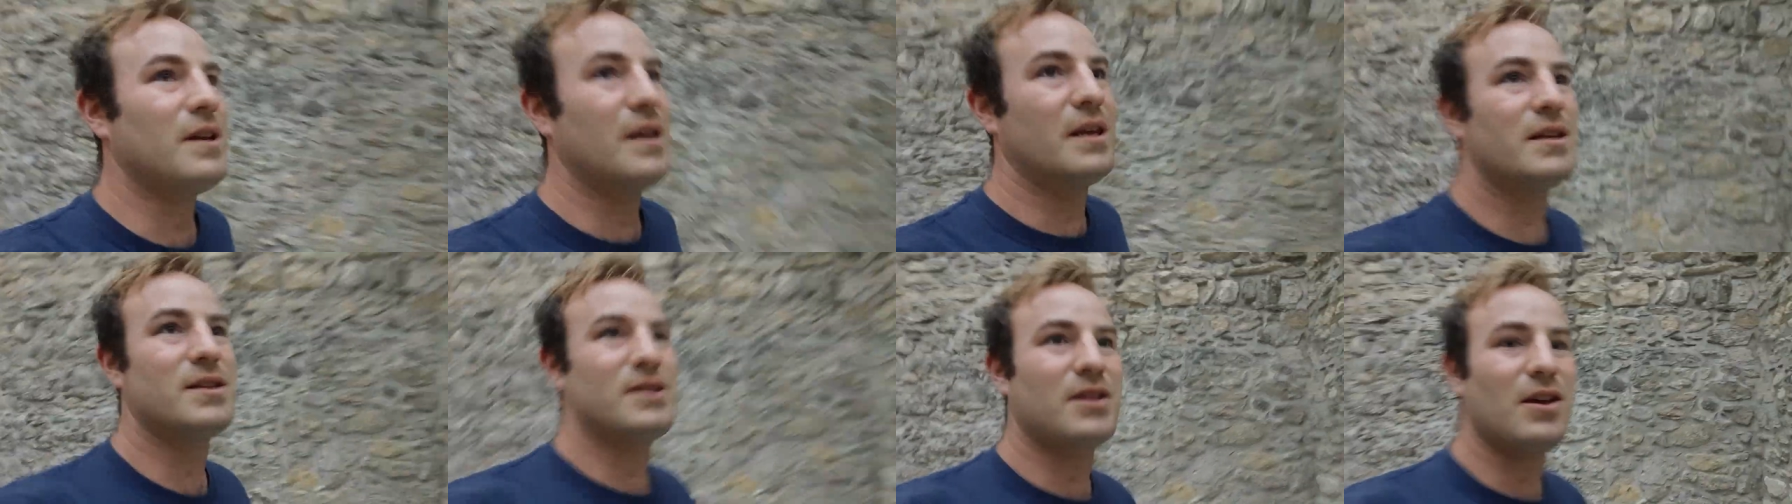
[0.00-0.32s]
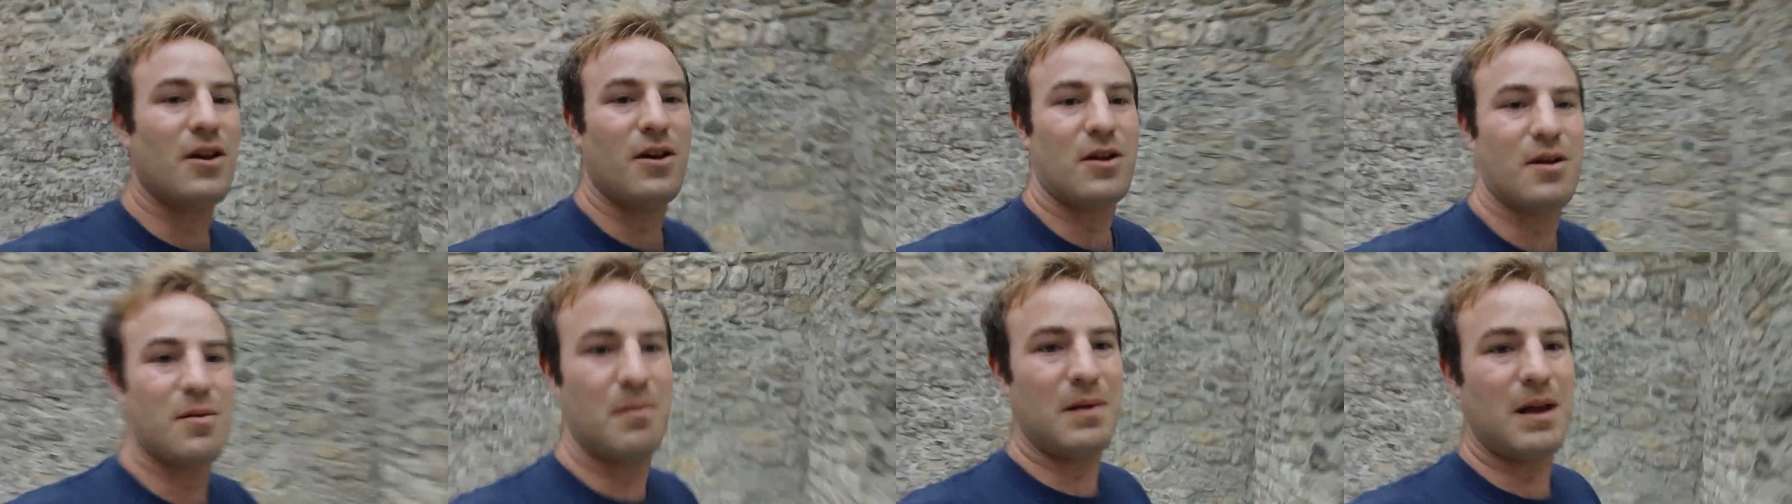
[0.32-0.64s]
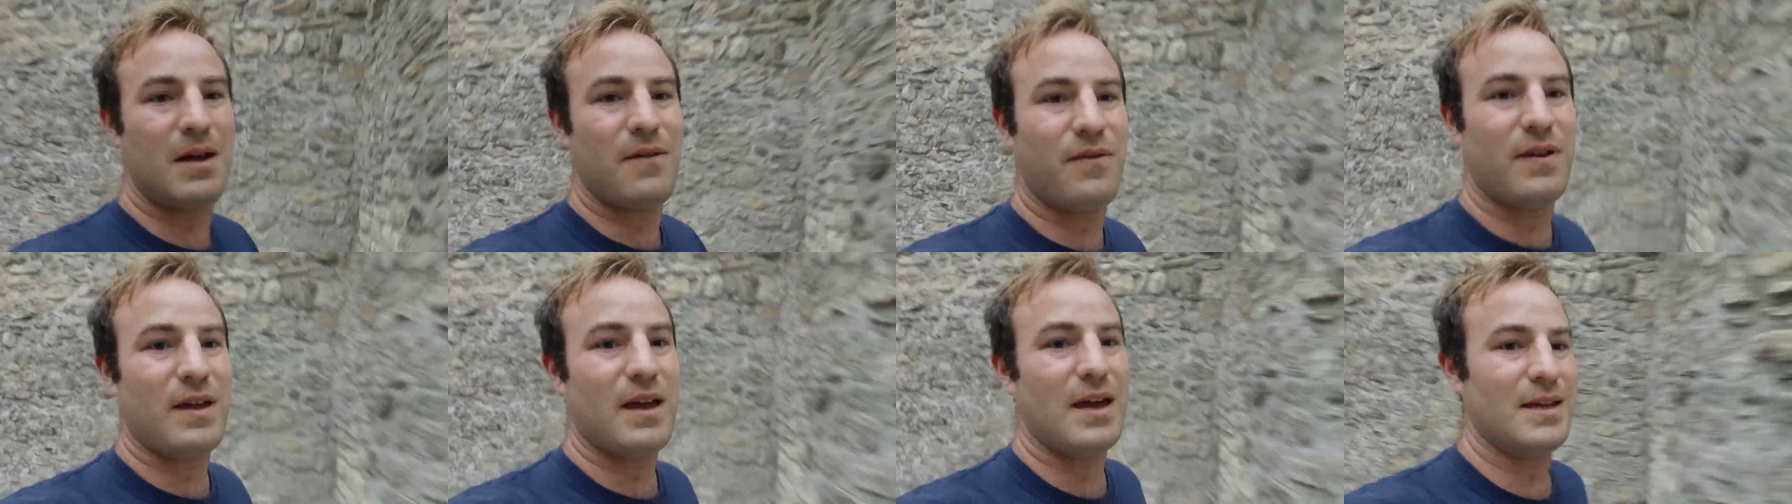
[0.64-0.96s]

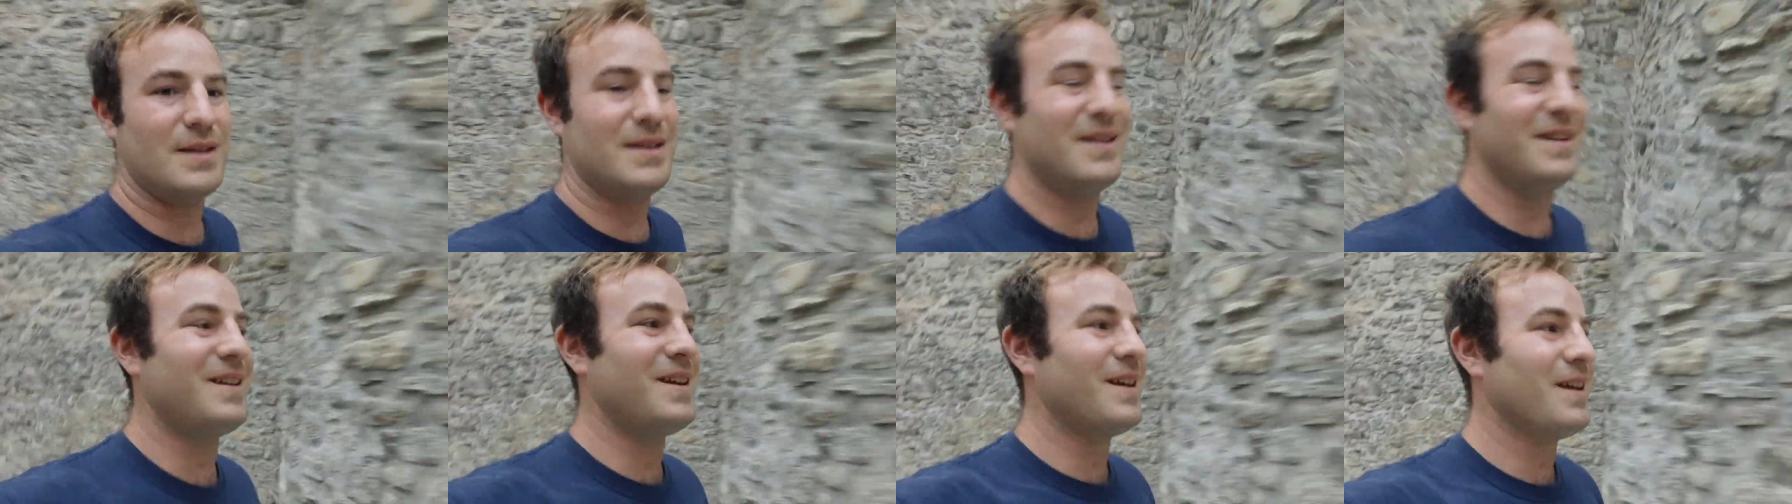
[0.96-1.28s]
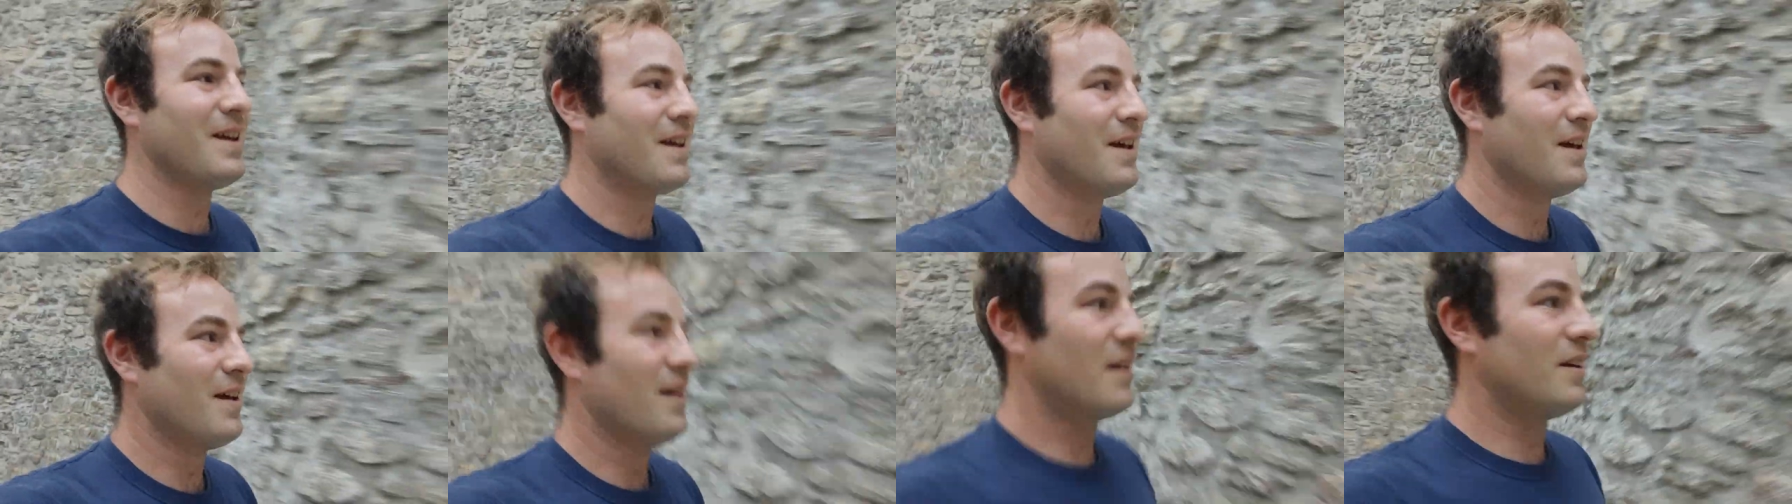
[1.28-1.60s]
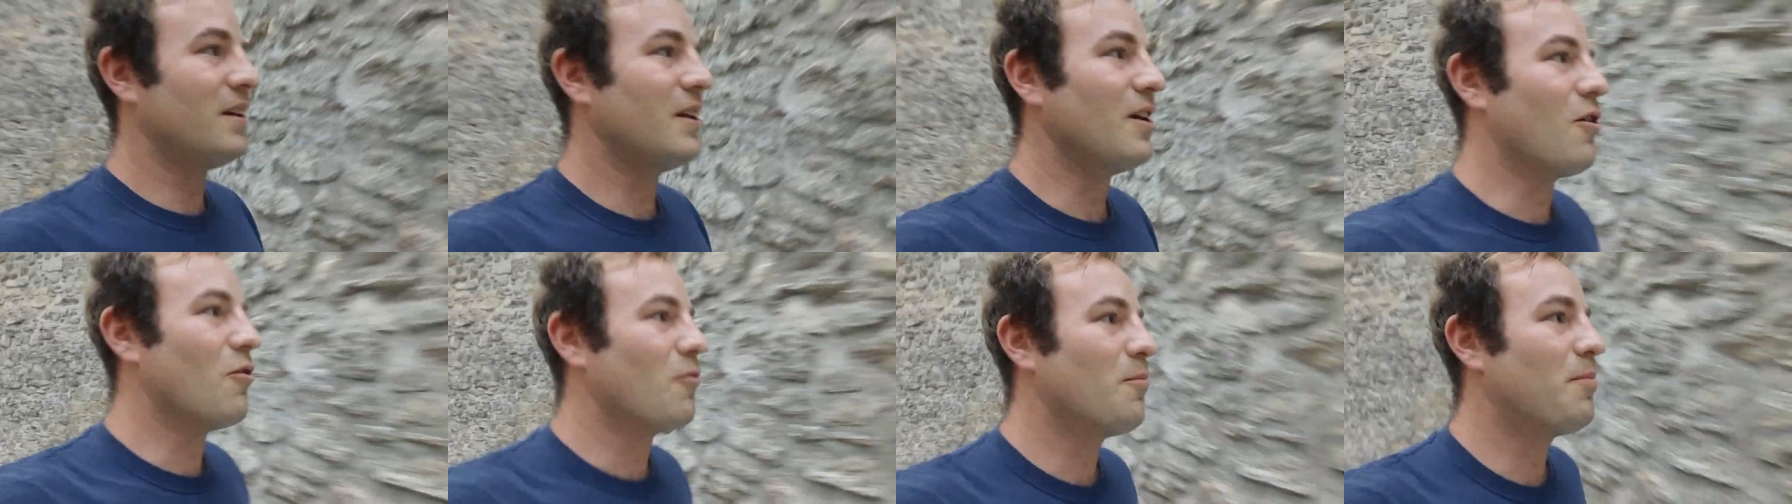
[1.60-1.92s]
circumnavigated
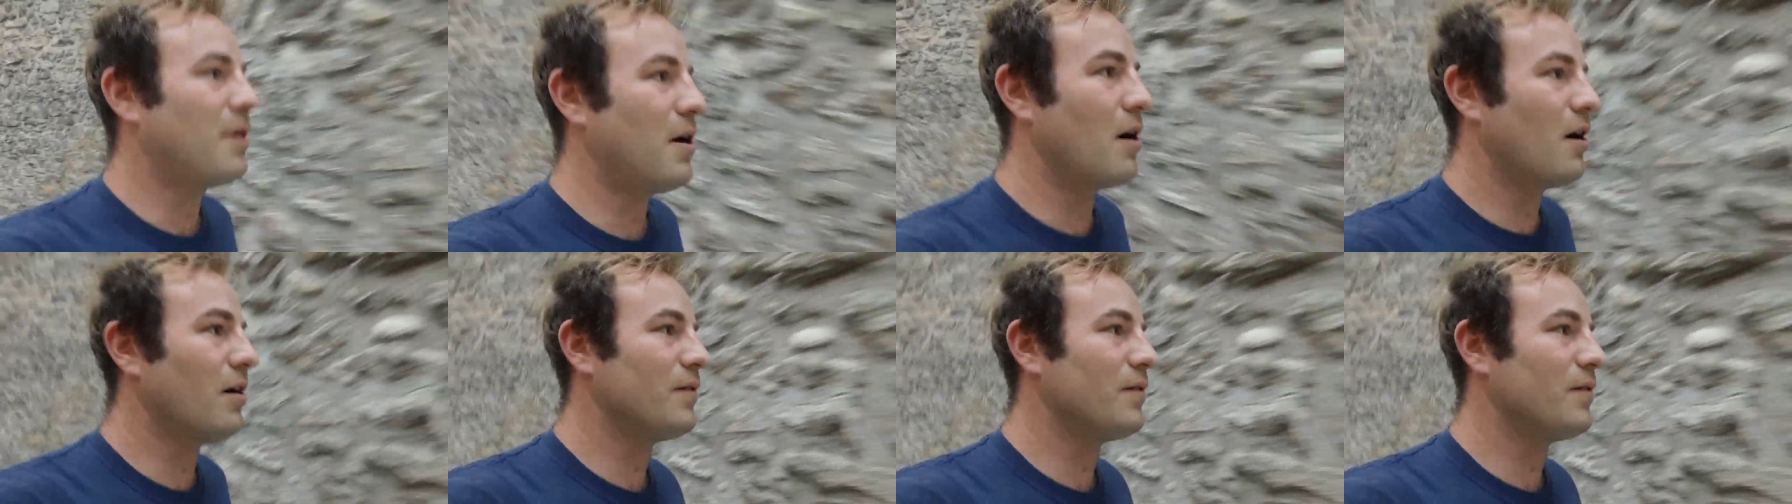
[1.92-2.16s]
the old part